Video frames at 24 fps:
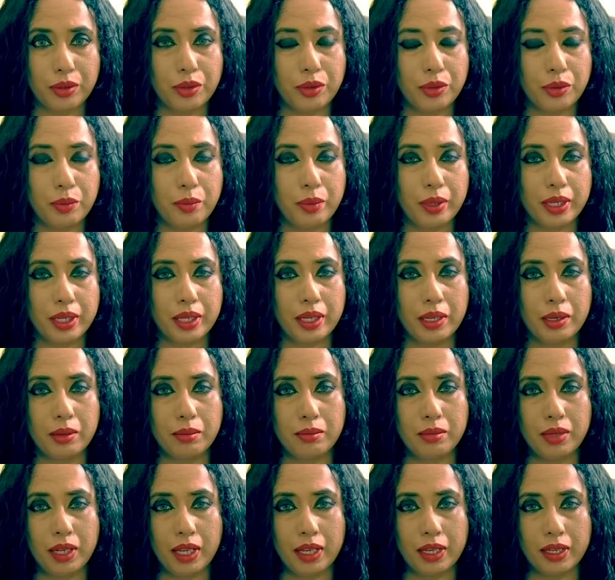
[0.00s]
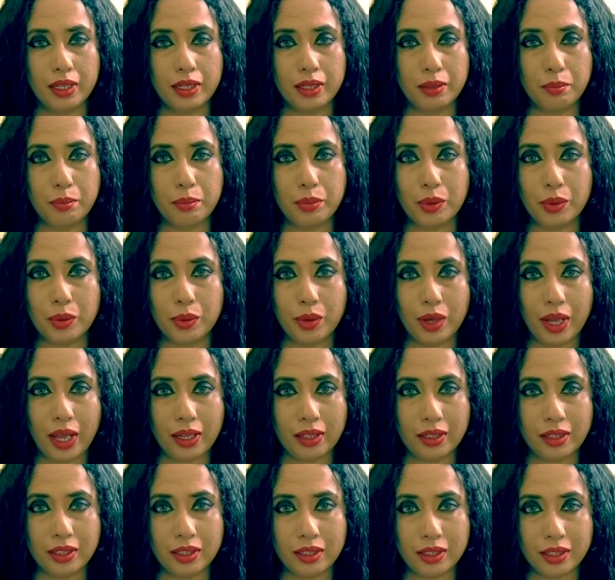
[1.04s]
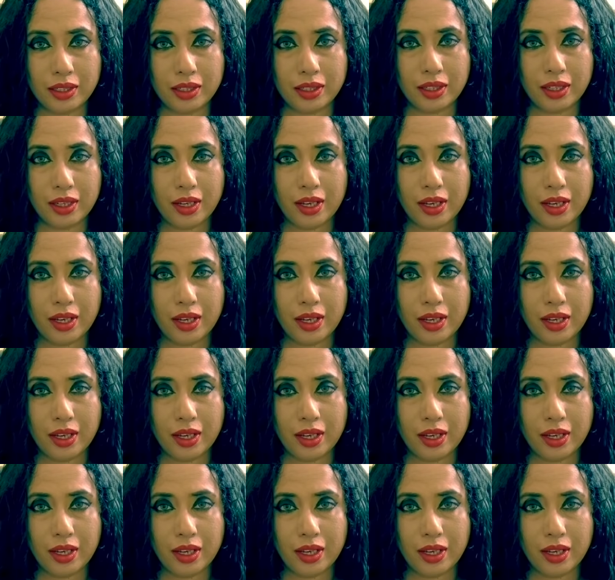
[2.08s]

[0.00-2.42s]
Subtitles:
you become like a pro athlete.